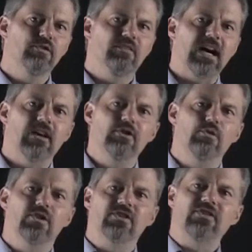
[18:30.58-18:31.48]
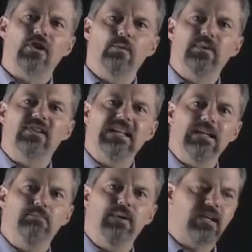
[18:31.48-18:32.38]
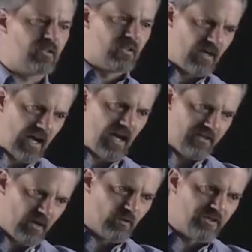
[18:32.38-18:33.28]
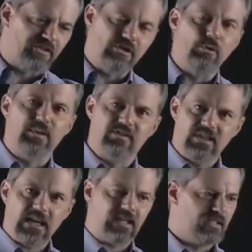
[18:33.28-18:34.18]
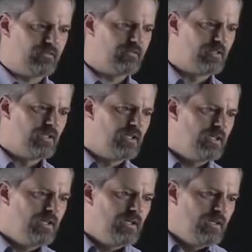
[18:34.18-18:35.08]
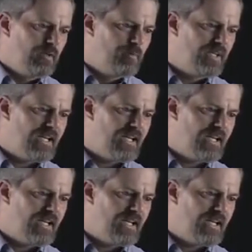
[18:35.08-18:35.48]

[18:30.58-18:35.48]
value, the slope is getting bigger. I know the slope is negative, but in